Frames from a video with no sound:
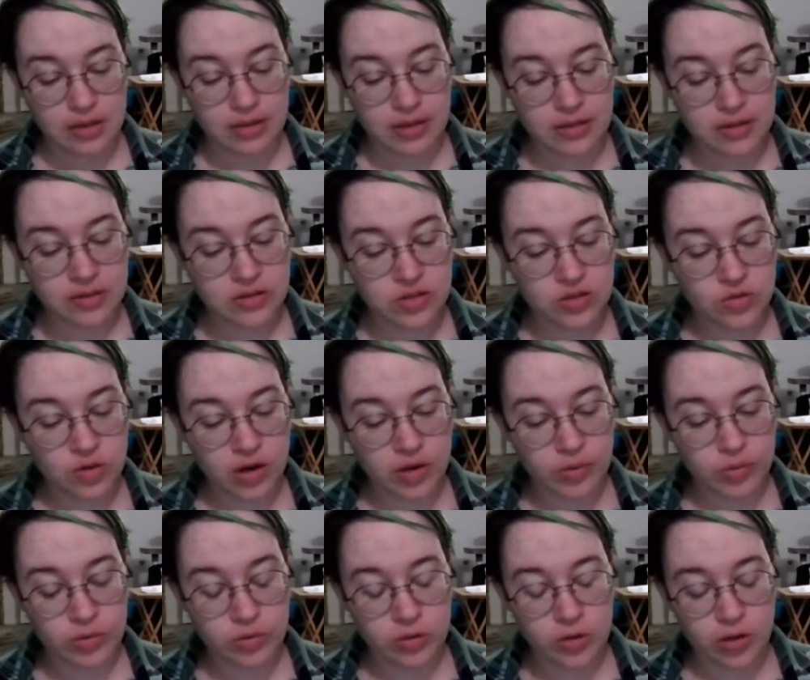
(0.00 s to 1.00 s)
that this
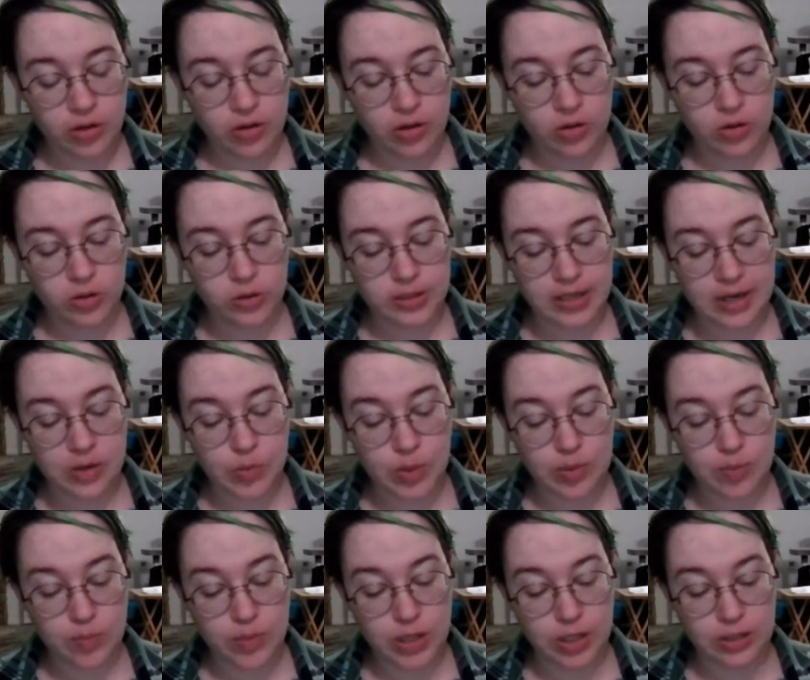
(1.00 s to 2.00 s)
stronghold had
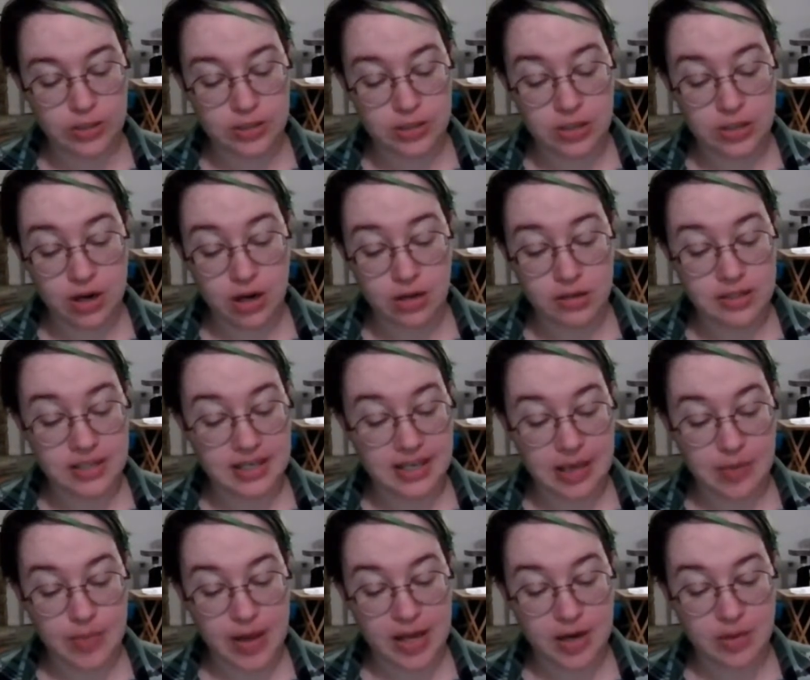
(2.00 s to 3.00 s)
been built not to
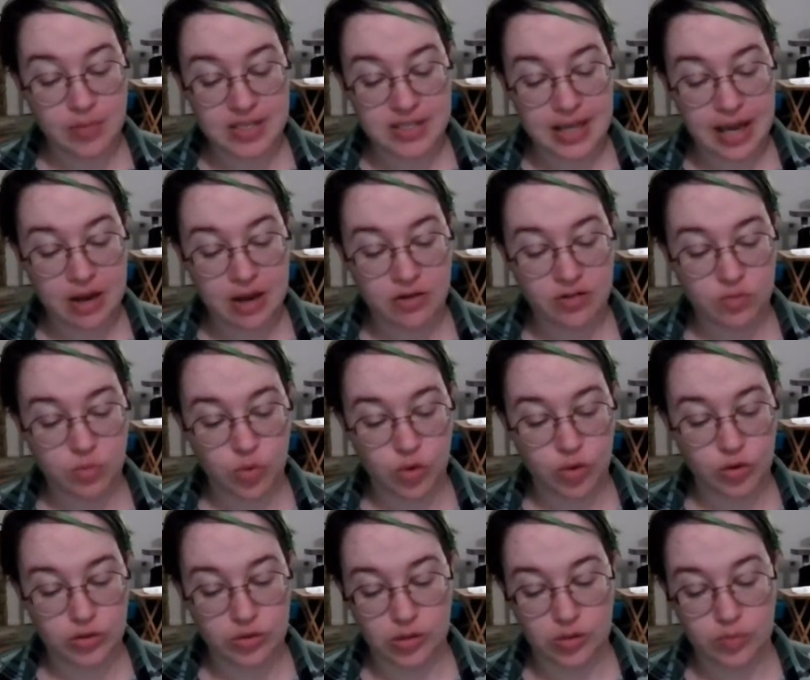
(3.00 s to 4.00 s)
keep enemies out of
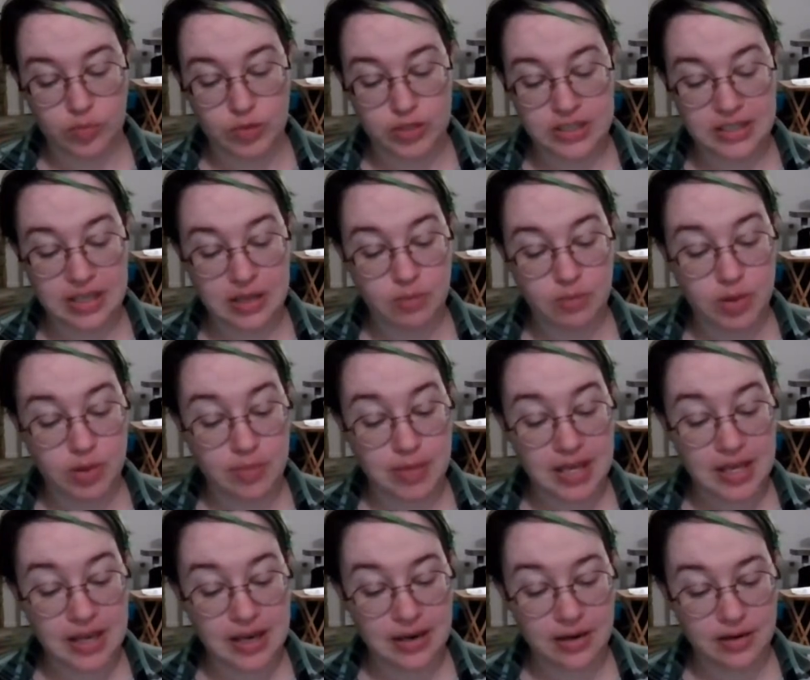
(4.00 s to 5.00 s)
Mordor, but to keep them
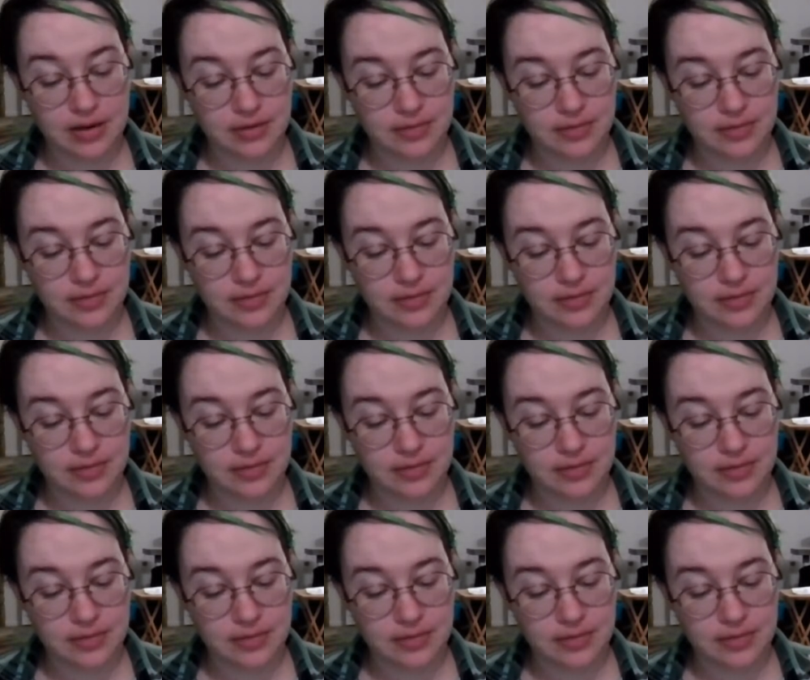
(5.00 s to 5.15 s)
in.